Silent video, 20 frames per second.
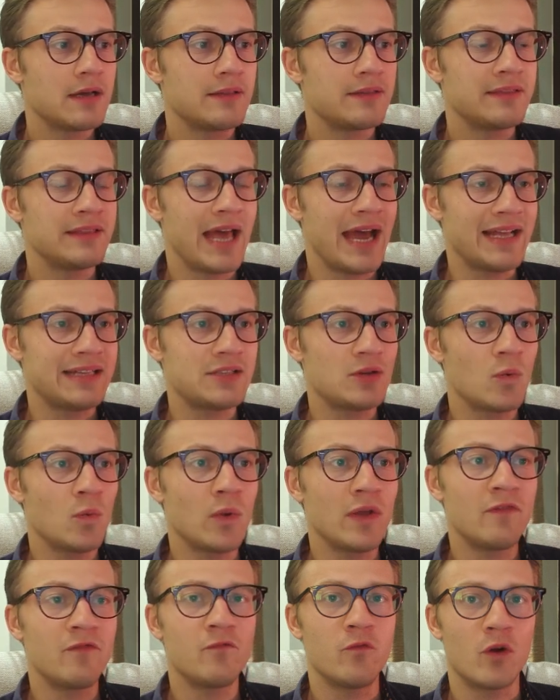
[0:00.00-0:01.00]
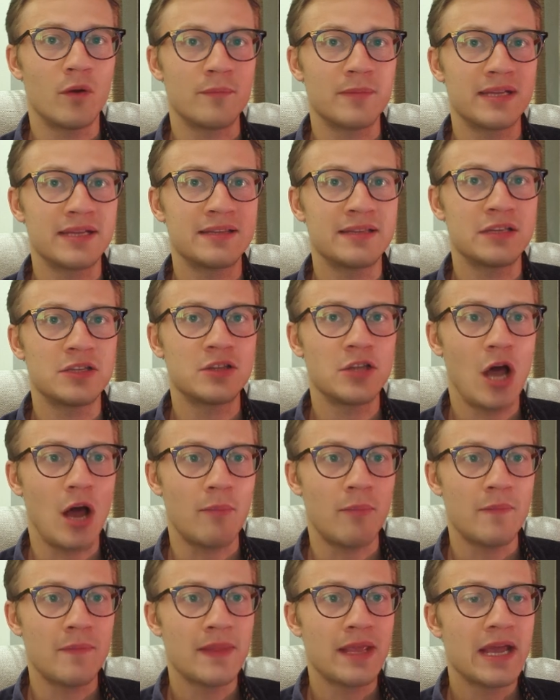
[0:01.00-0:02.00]
that we formed the
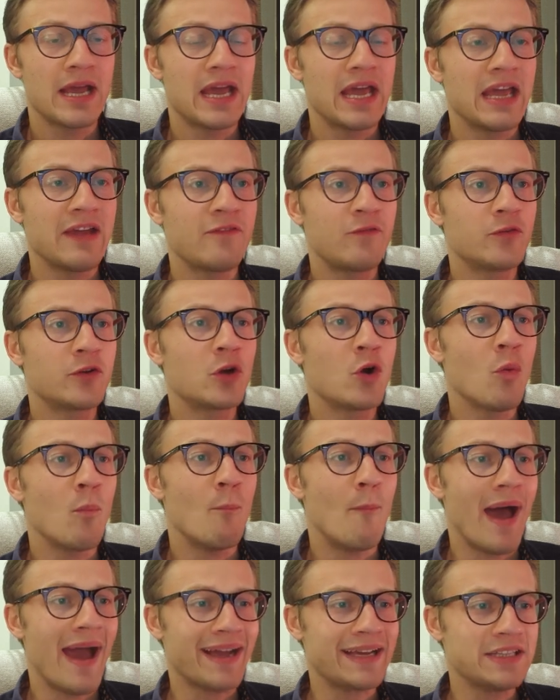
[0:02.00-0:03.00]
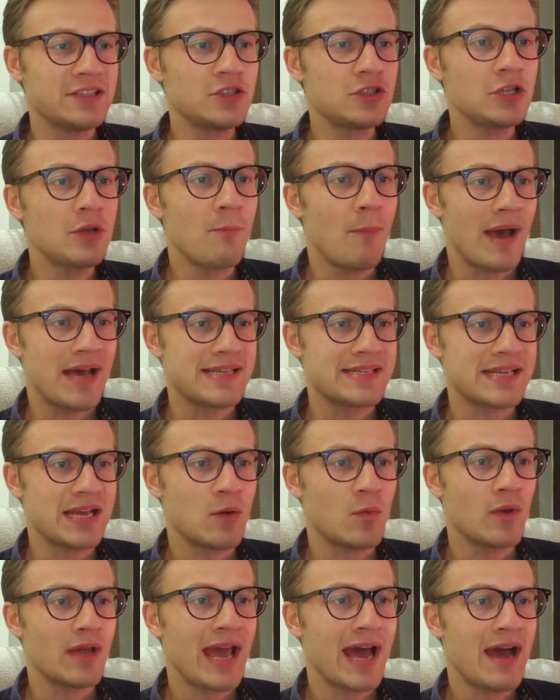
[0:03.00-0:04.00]
top. If we go back into the past
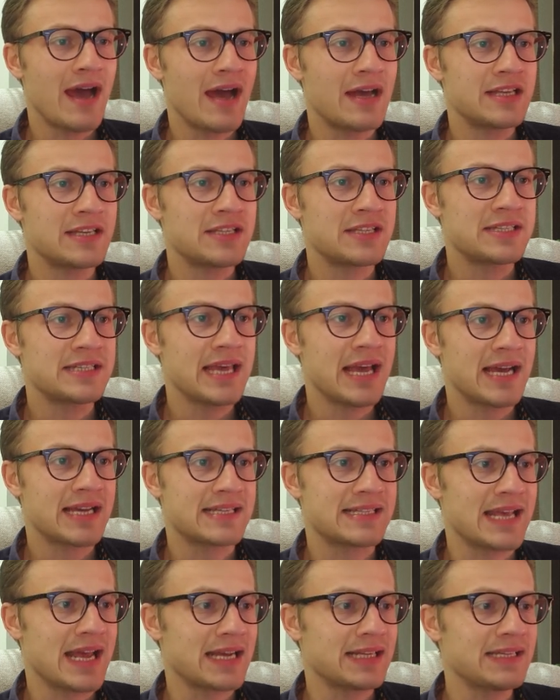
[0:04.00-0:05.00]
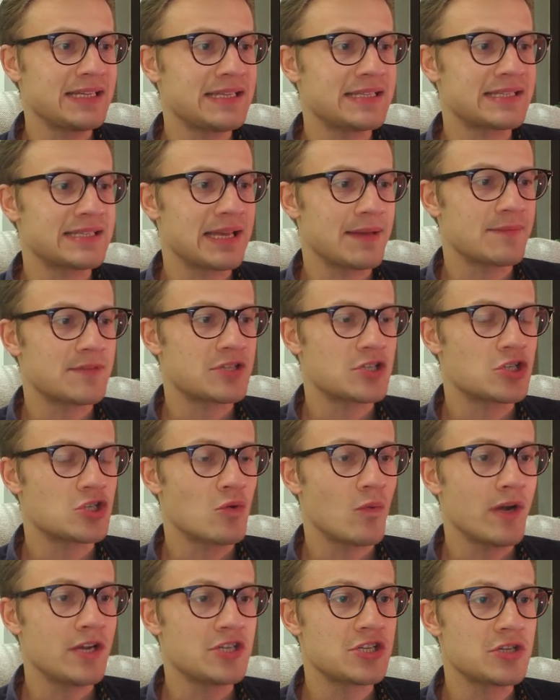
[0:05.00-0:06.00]
and we see exactly same
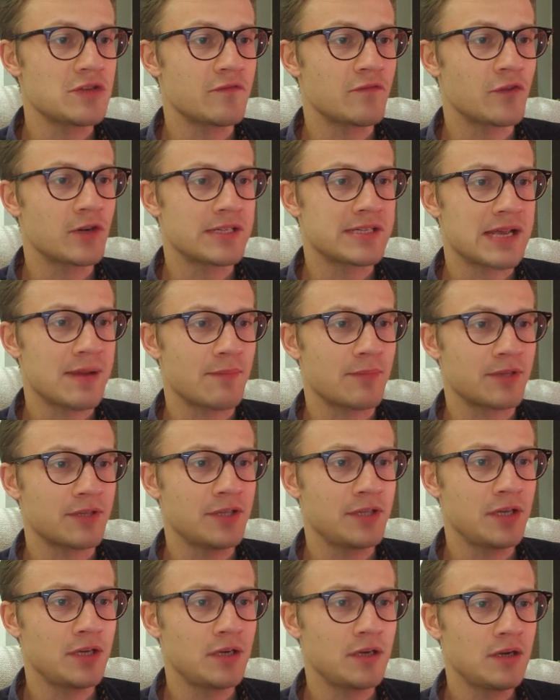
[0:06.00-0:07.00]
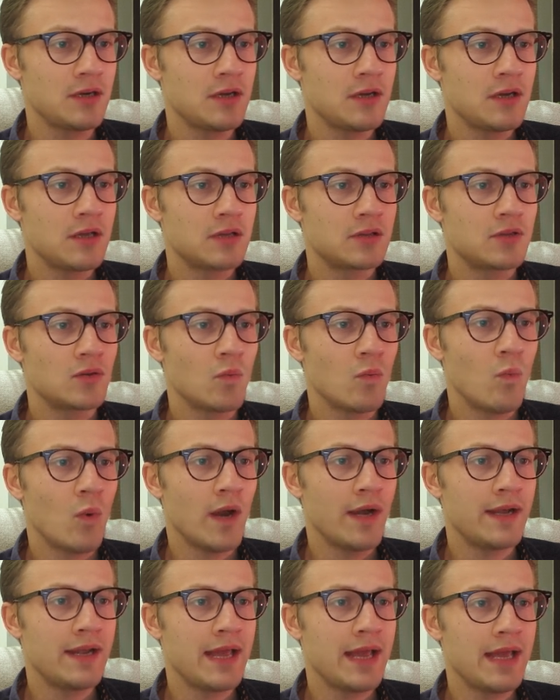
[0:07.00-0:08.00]
situation, for example, here, the
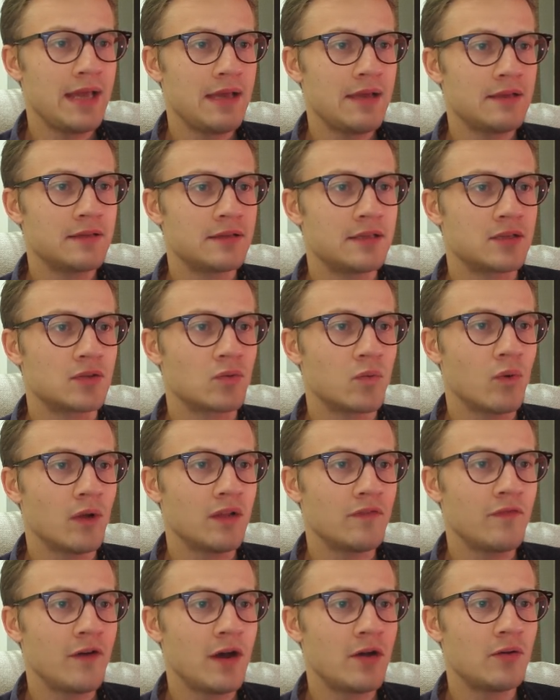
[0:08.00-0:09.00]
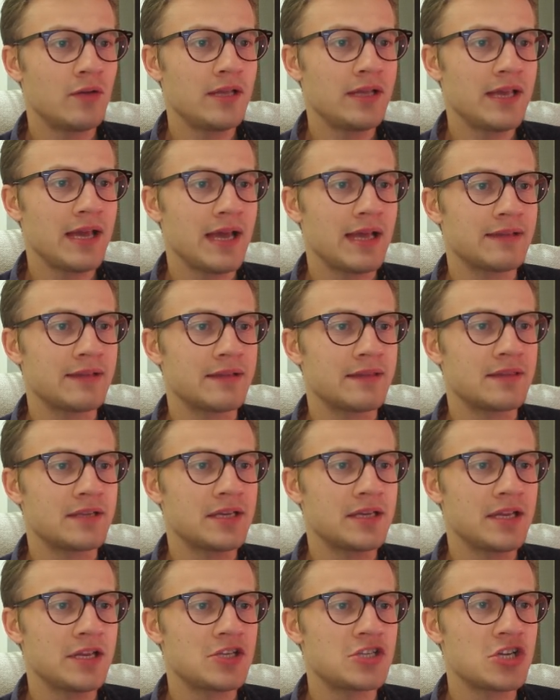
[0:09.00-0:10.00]
1-day, the 12-hourly, and the
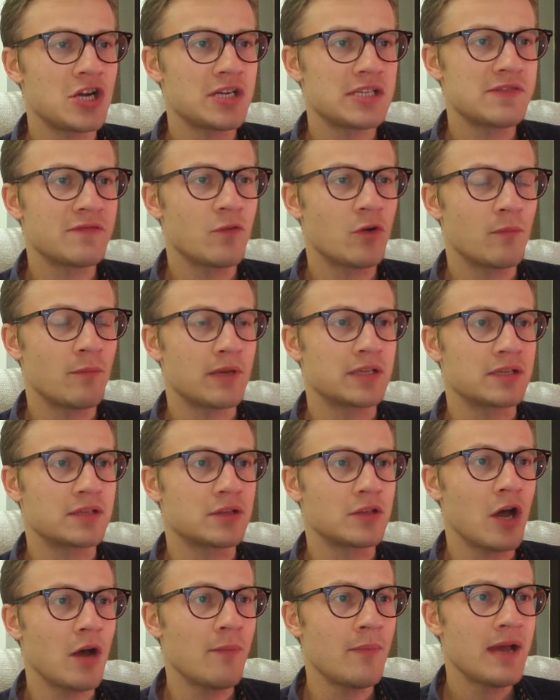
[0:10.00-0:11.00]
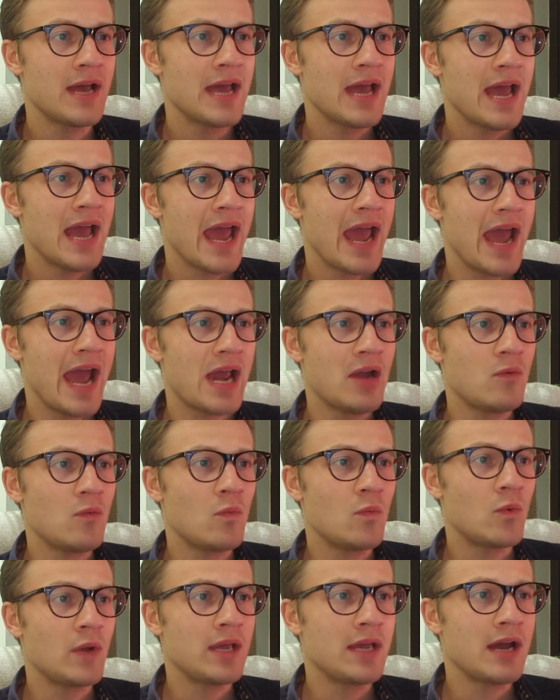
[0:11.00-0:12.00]
3-day charts forming the top,
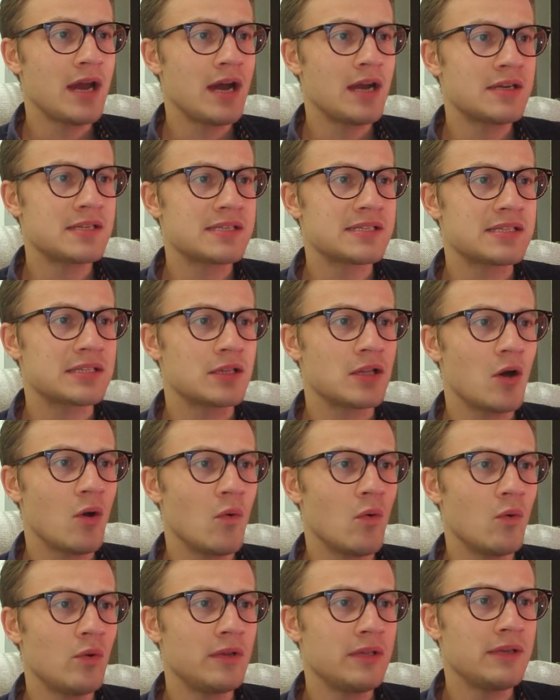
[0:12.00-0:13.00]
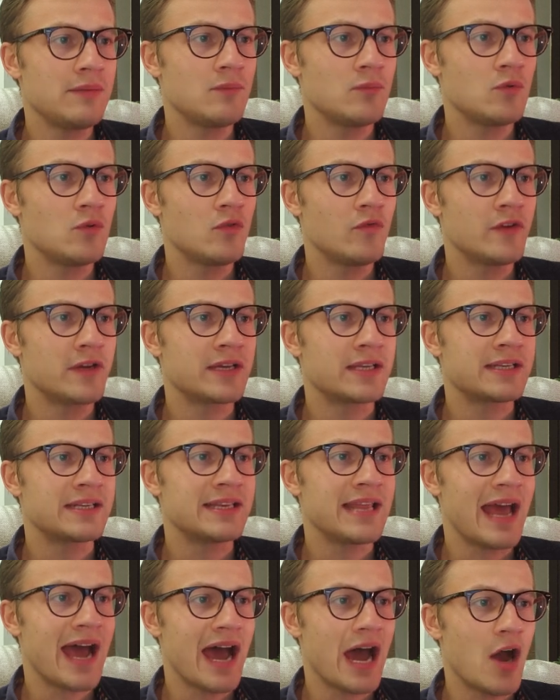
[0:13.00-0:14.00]
and we are slowly
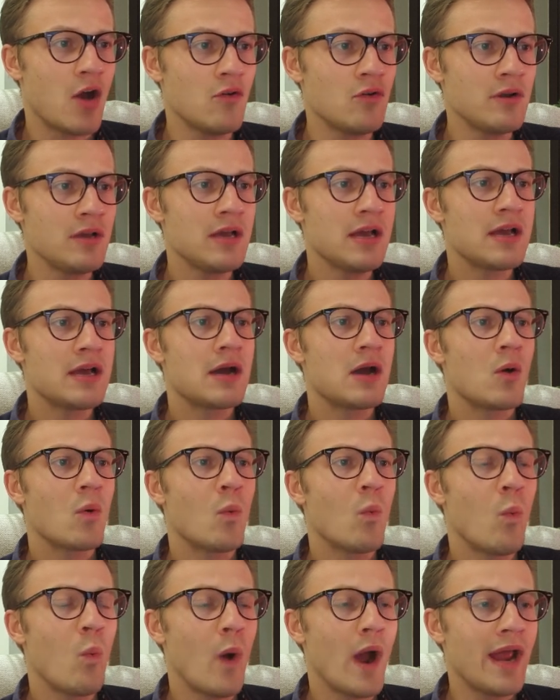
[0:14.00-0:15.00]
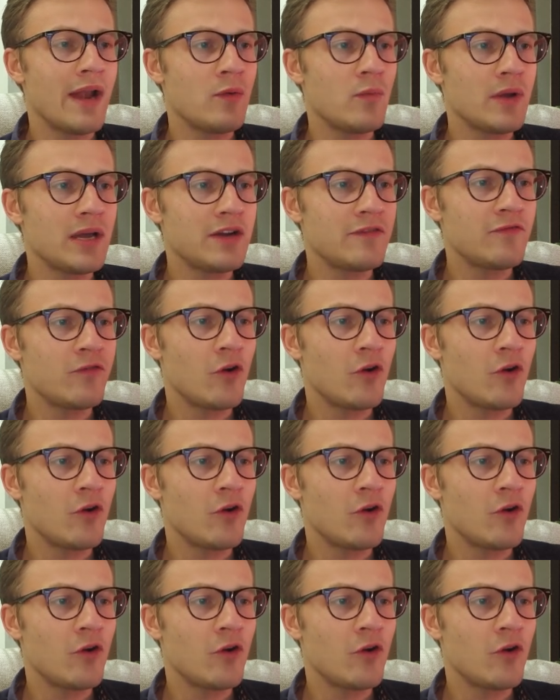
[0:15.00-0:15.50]
moving down. When we are